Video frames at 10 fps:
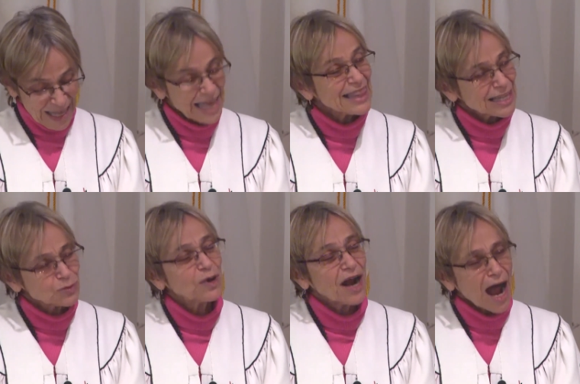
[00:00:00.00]
And
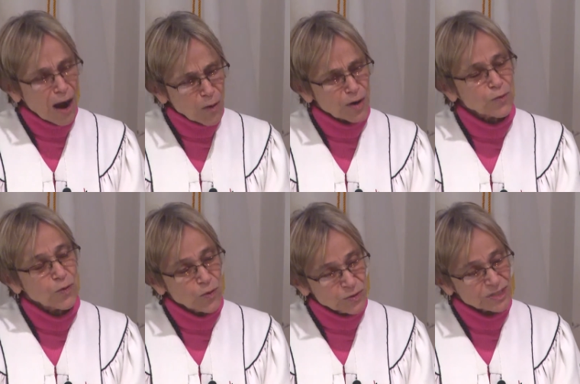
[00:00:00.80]
that's what our
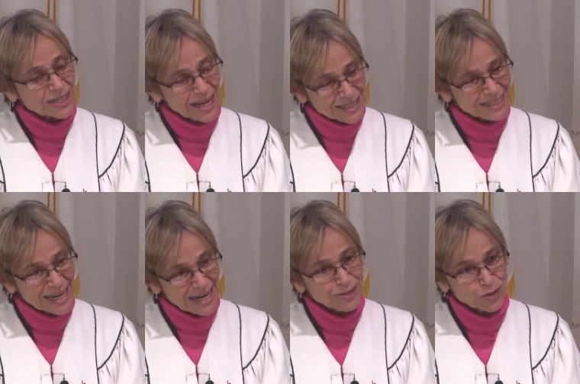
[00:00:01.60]
wounds can
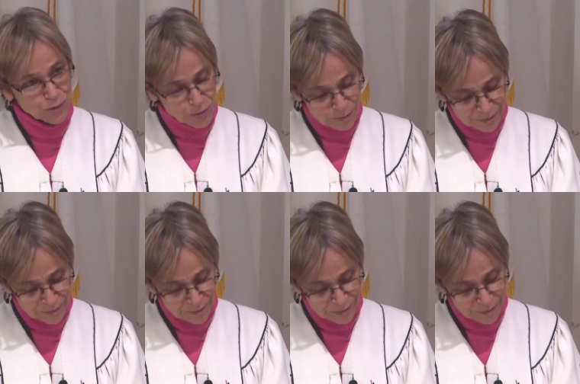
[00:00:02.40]
say too.